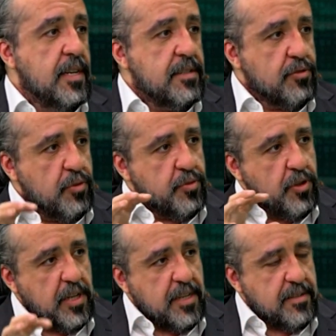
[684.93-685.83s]
Solutions
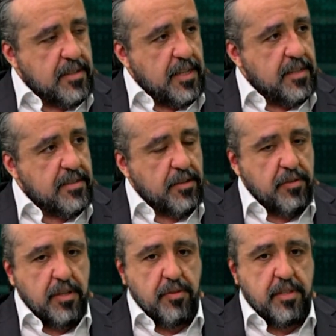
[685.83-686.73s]
that are being
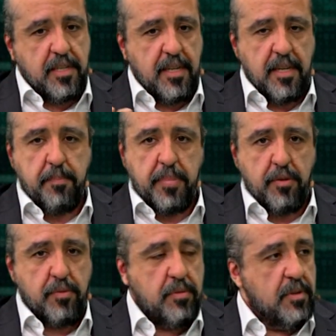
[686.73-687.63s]
developed in Chile and
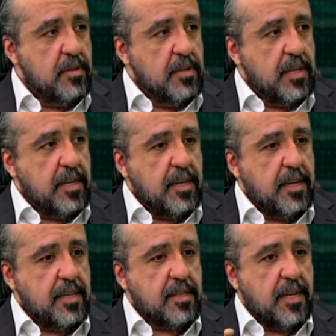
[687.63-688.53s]
Peru
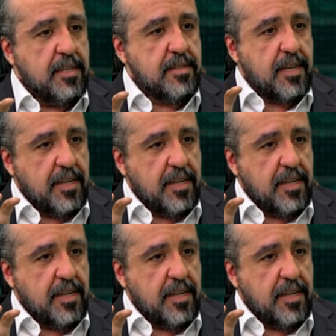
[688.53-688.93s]
are